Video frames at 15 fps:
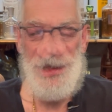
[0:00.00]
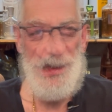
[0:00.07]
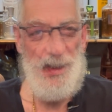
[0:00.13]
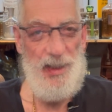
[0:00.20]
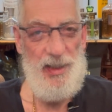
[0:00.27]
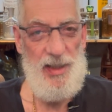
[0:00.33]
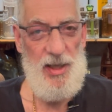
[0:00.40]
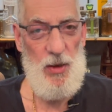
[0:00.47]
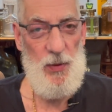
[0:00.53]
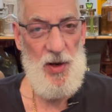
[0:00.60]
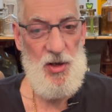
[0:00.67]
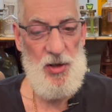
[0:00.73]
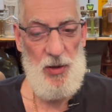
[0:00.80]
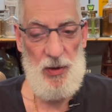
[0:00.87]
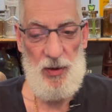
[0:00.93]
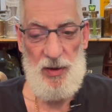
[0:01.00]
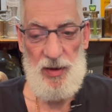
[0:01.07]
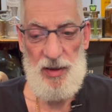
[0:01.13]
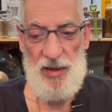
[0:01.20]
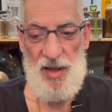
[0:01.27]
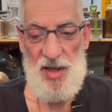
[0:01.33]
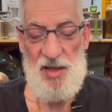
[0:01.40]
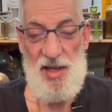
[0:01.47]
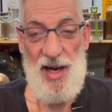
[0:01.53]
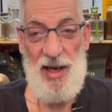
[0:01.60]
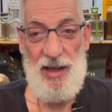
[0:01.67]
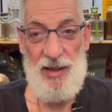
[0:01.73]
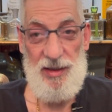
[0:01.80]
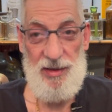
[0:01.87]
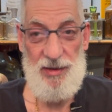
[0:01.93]
In the original,
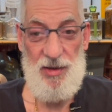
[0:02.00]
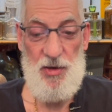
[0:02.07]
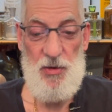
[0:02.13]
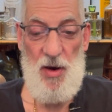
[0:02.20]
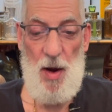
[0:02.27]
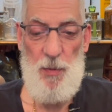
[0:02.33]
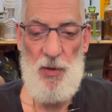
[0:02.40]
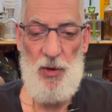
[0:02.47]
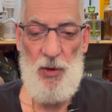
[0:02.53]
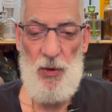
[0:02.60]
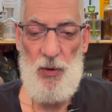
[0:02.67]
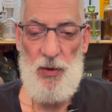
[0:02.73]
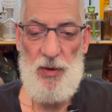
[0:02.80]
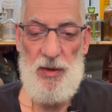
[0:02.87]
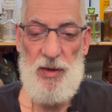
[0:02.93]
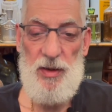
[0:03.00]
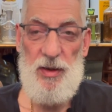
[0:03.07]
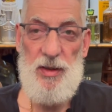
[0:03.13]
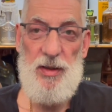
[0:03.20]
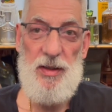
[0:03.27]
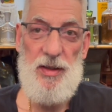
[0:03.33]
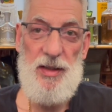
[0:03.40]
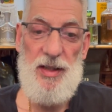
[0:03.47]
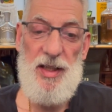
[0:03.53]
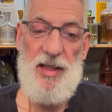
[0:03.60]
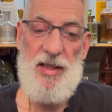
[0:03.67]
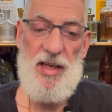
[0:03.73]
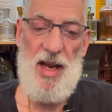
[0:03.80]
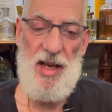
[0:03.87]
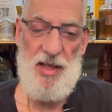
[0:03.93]
second, tropical.
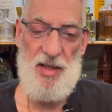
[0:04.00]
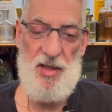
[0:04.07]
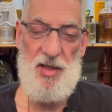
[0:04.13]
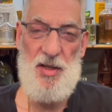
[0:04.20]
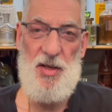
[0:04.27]
Intense,